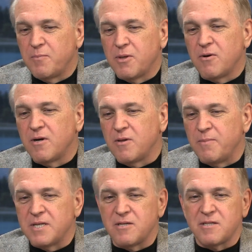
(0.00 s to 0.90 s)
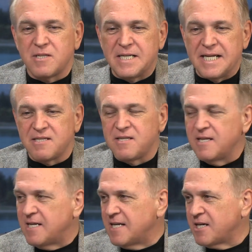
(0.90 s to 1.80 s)
employer, the business gets
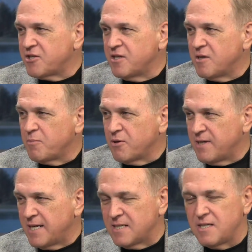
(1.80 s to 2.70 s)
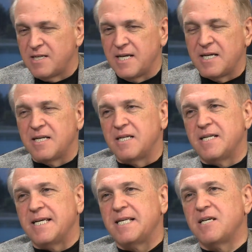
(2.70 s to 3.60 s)
the deduction. The employee has to take it
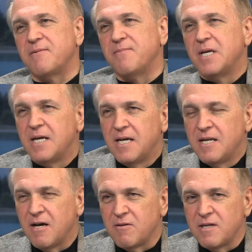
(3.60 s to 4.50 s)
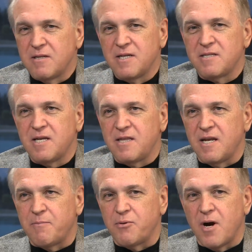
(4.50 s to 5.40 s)
into income. Now let, us set
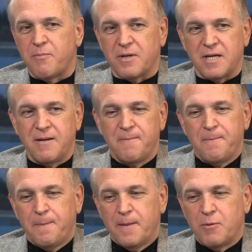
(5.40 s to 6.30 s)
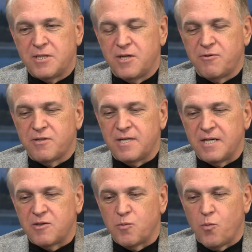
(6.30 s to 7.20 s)
that up properly what's
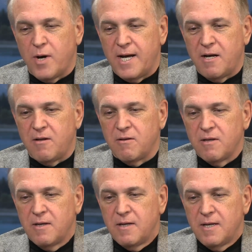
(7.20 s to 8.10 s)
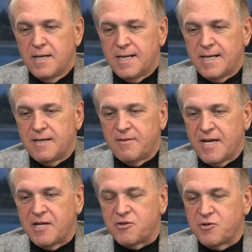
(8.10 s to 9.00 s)
interesting is while uh,
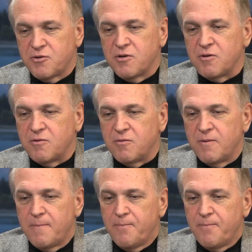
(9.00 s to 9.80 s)
that's true,